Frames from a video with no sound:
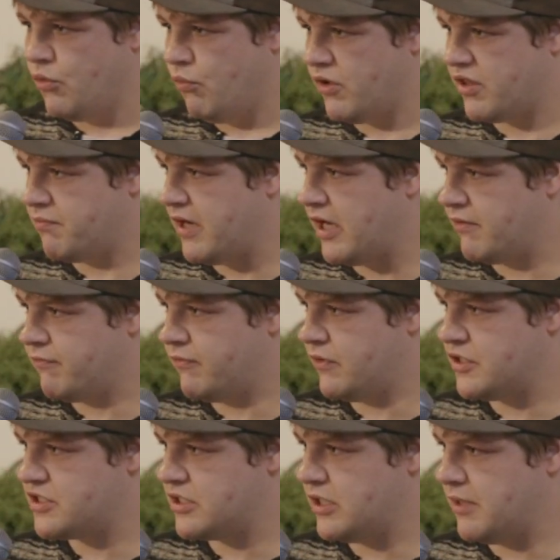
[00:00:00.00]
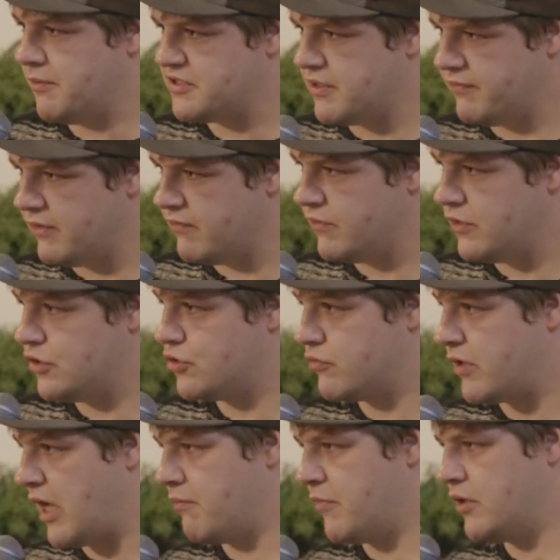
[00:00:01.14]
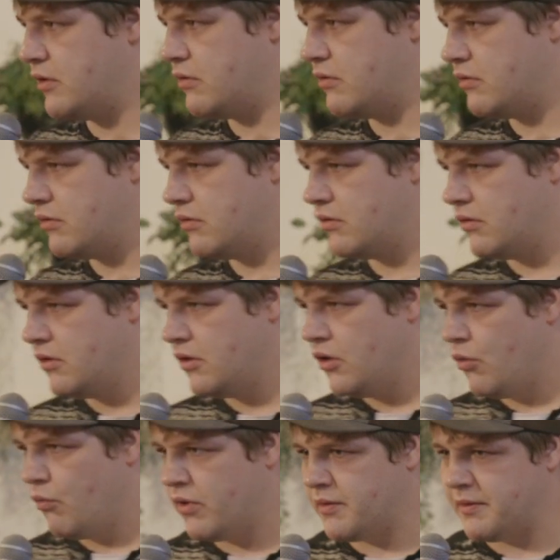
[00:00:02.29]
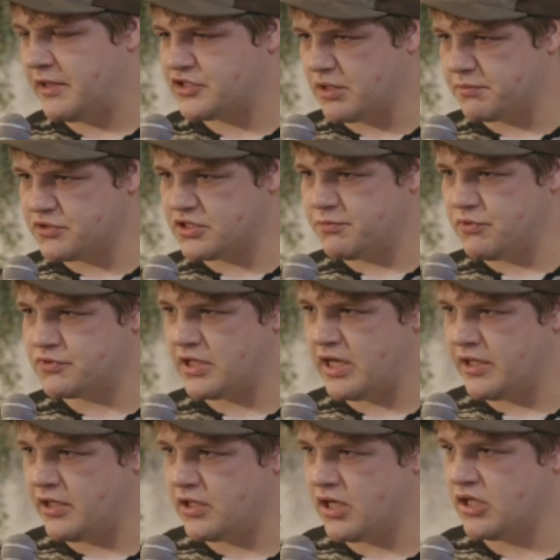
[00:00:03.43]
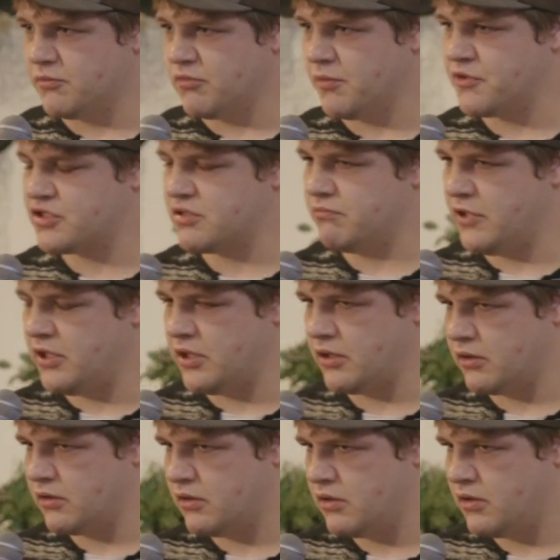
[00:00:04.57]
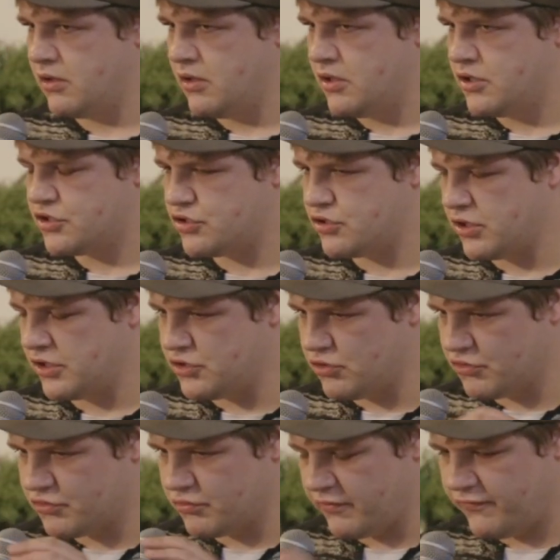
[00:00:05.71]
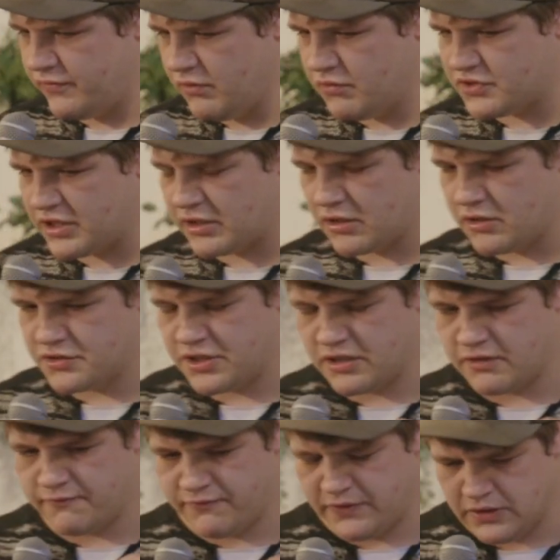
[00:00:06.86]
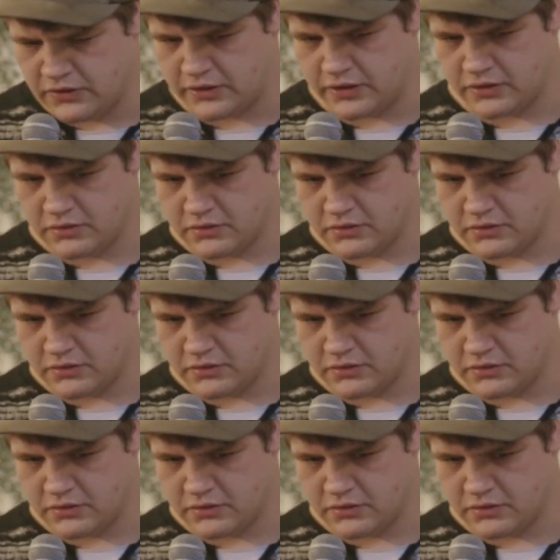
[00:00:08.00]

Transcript: With mindfulness, I let myself out of an entrapment. When my substance abuse ended, I learned purpose and meaning. So I chose to refuse, I could understand the feeling.